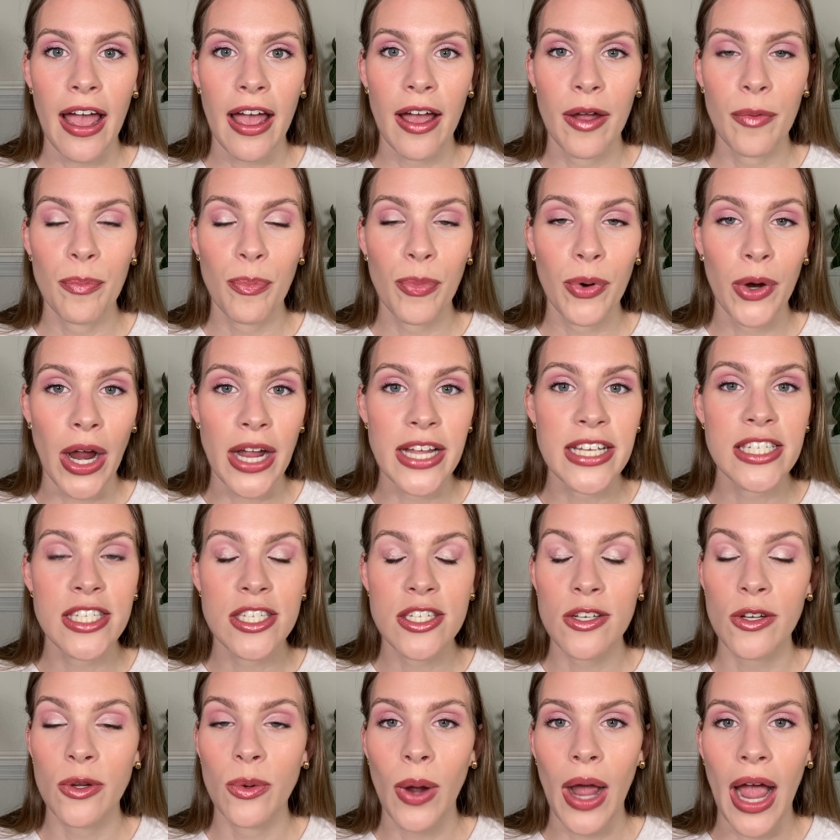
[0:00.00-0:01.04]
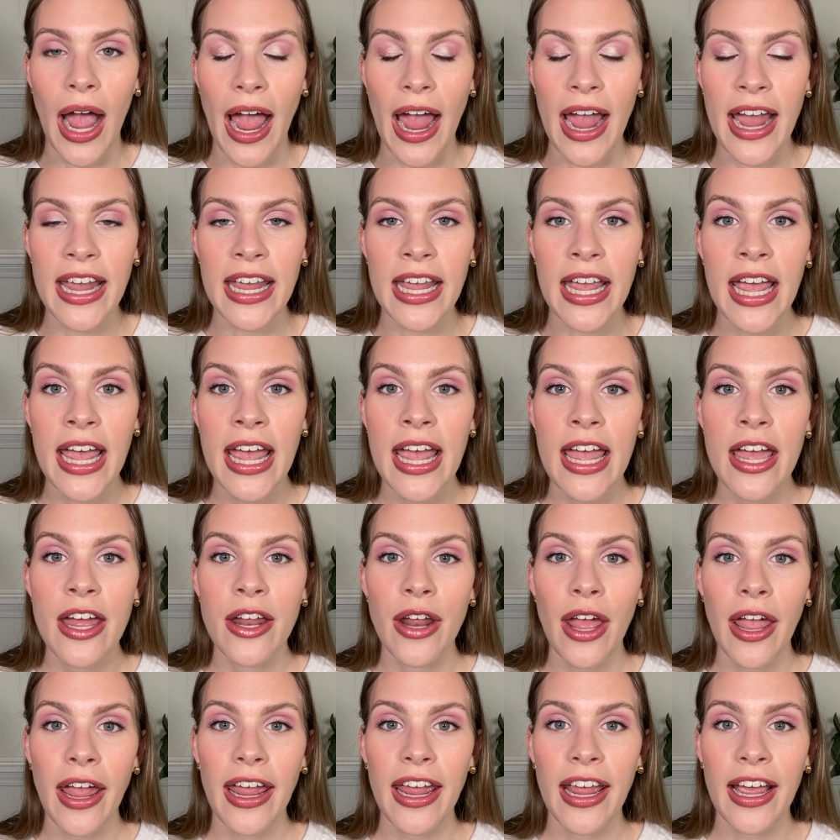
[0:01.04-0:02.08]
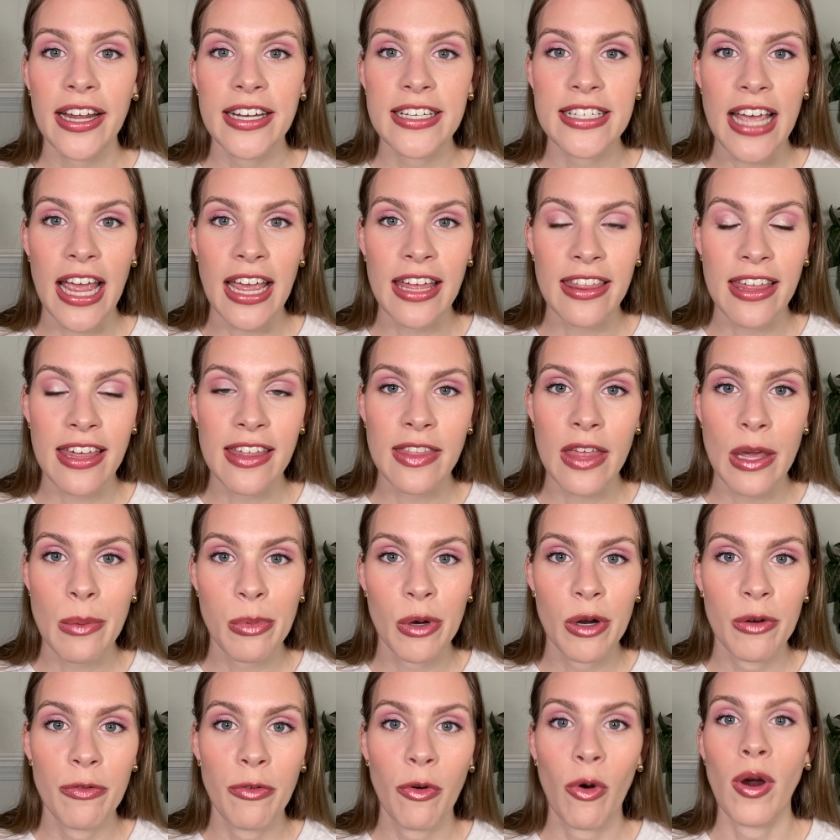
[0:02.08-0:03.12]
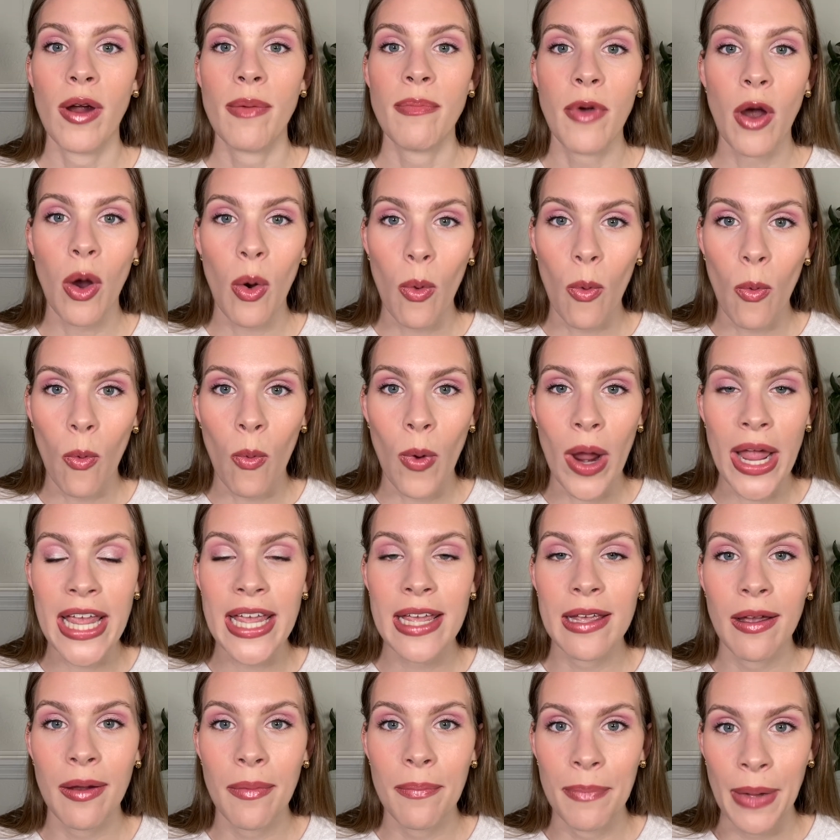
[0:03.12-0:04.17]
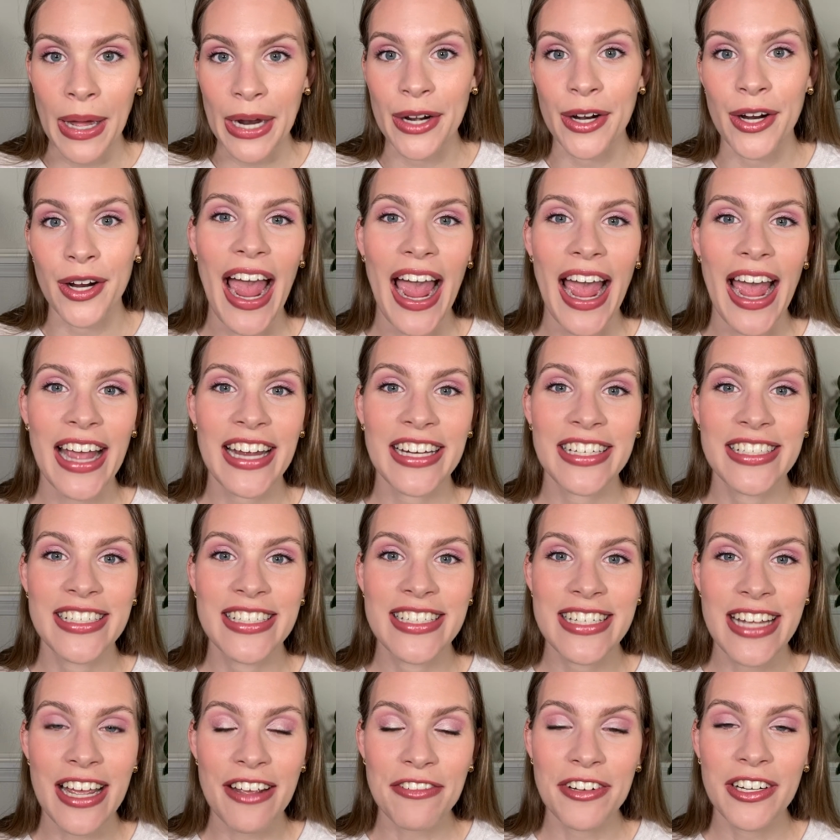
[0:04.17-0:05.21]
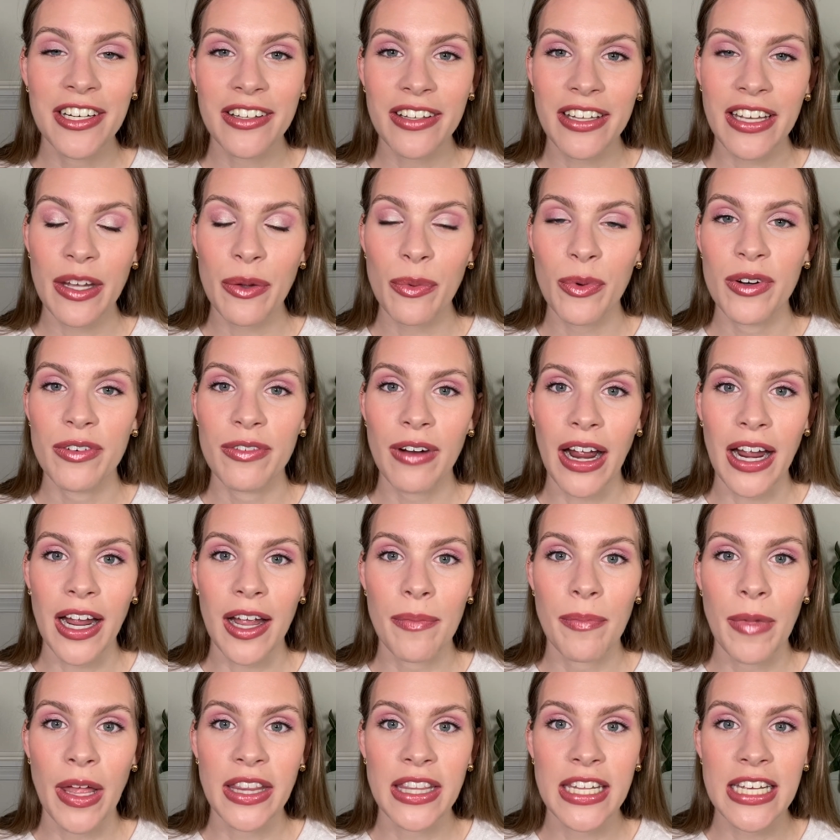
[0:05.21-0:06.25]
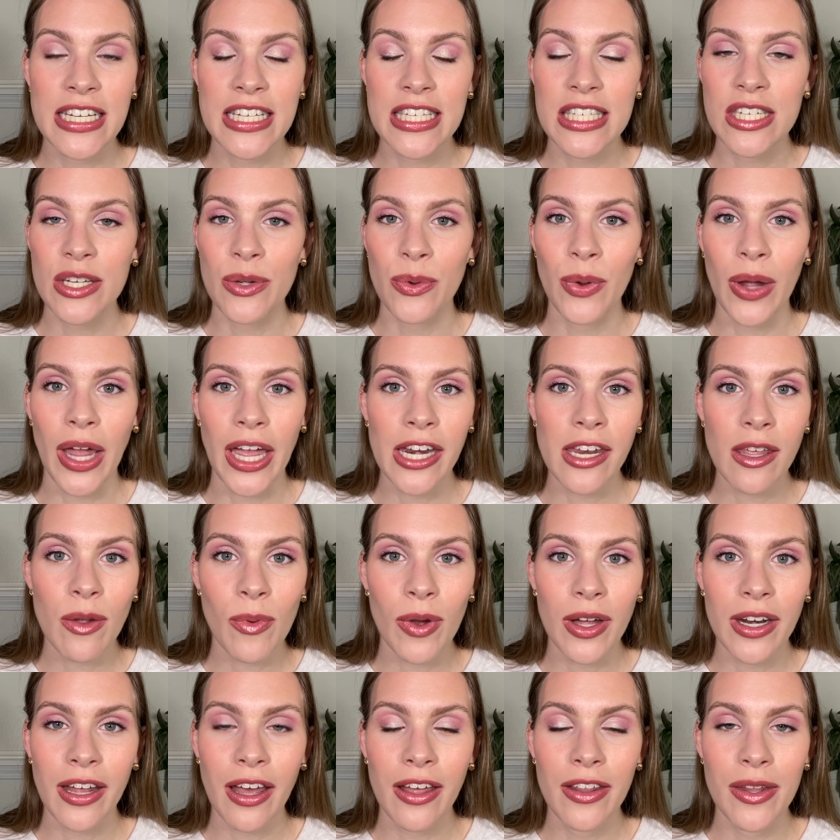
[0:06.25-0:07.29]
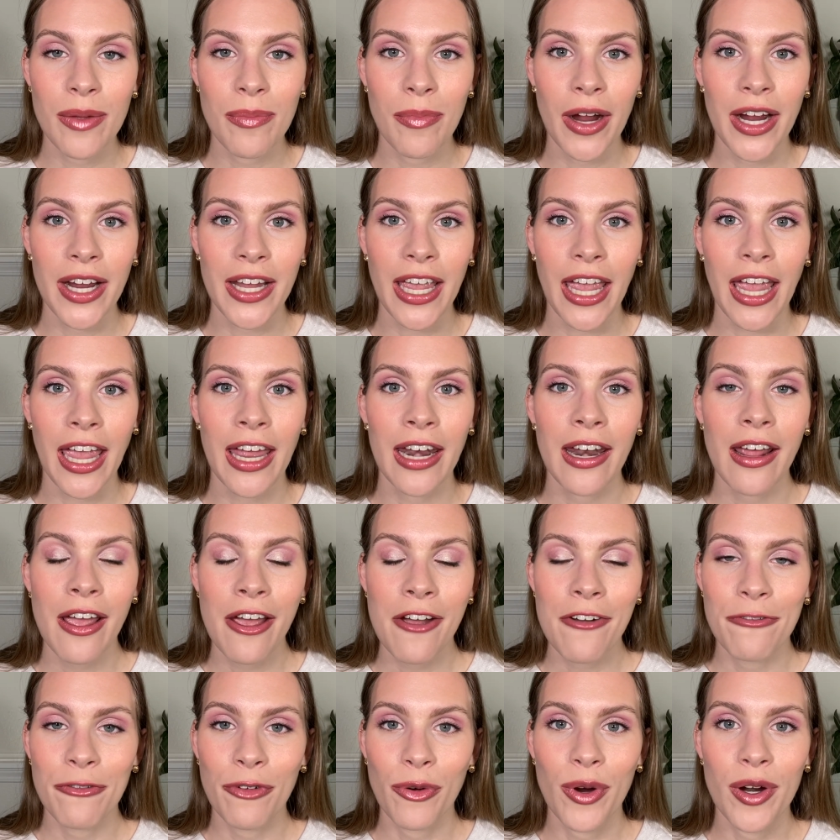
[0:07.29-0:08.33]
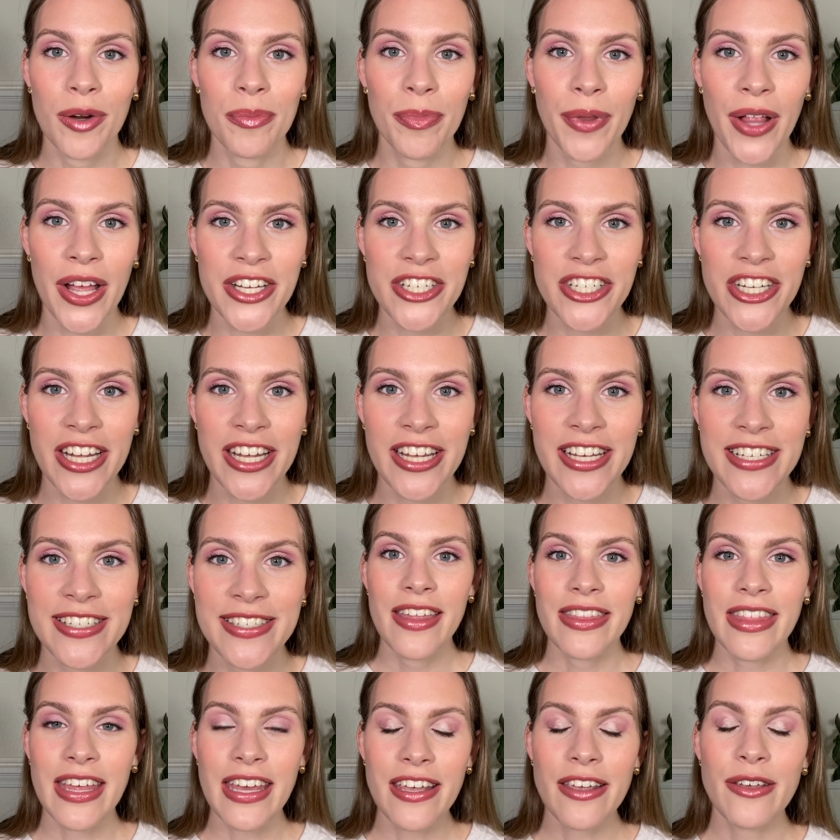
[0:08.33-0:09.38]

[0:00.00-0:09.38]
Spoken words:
priced too high, and I think they perform way better. I definitely would recommend these to anyone on the market for blushes. Thank you